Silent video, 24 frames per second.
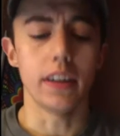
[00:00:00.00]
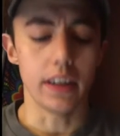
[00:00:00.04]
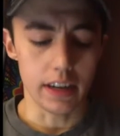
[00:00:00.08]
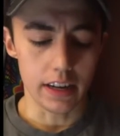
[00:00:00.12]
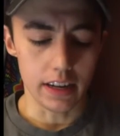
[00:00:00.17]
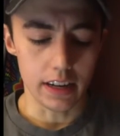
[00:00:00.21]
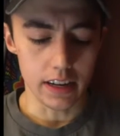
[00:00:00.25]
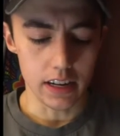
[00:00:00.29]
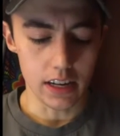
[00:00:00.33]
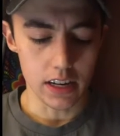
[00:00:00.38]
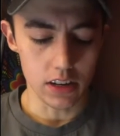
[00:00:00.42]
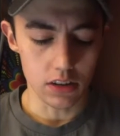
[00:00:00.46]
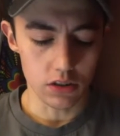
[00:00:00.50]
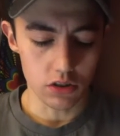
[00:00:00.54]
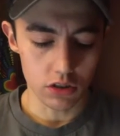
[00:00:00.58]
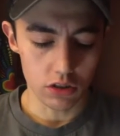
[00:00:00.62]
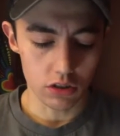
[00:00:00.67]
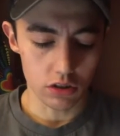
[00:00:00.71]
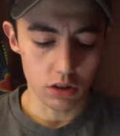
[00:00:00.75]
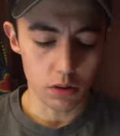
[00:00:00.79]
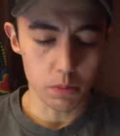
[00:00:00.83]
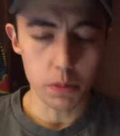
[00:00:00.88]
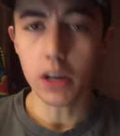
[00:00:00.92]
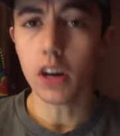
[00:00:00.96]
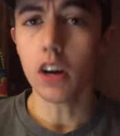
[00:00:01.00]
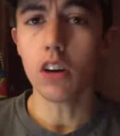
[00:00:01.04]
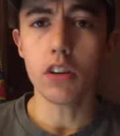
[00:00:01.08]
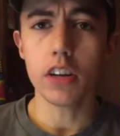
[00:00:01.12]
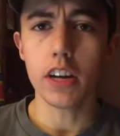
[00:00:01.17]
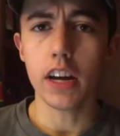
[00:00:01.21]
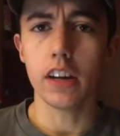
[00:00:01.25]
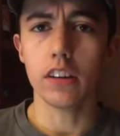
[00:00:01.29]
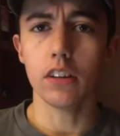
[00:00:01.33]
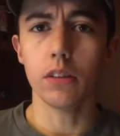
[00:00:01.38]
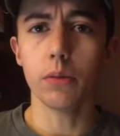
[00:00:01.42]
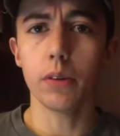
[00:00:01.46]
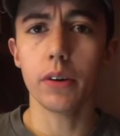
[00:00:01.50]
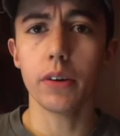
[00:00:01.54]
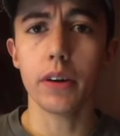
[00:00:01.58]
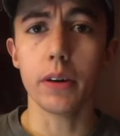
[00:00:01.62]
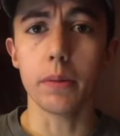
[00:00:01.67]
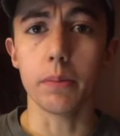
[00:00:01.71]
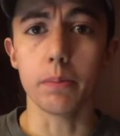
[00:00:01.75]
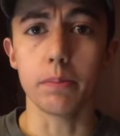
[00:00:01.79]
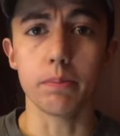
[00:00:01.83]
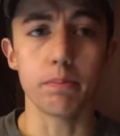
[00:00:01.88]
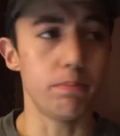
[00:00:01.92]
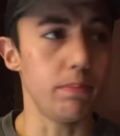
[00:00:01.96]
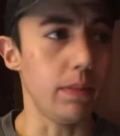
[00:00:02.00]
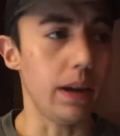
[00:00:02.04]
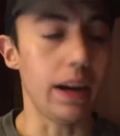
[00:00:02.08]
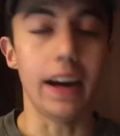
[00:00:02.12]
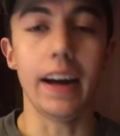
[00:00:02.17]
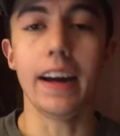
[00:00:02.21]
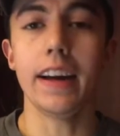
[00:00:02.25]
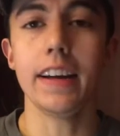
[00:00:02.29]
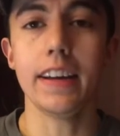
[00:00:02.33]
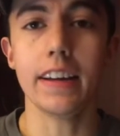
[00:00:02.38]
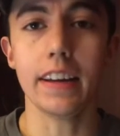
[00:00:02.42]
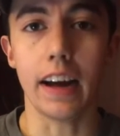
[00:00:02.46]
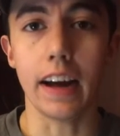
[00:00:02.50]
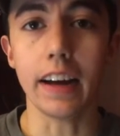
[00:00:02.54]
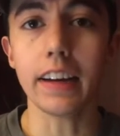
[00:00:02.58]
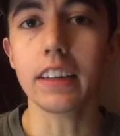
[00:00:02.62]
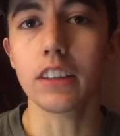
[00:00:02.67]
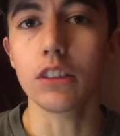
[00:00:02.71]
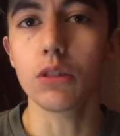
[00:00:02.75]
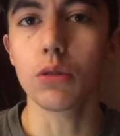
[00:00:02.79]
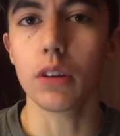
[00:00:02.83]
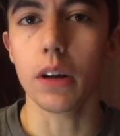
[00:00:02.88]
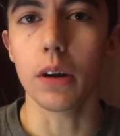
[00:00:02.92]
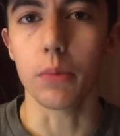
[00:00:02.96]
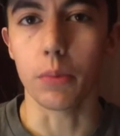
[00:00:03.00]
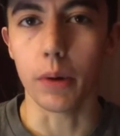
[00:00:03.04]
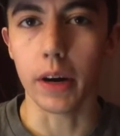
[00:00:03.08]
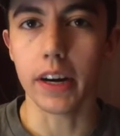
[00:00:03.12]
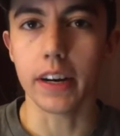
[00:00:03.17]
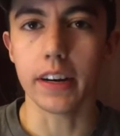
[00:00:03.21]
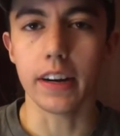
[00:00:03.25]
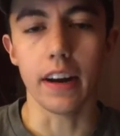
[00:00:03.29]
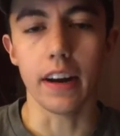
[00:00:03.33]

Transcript: And she told me, oh yeah, don't worry. I can do that right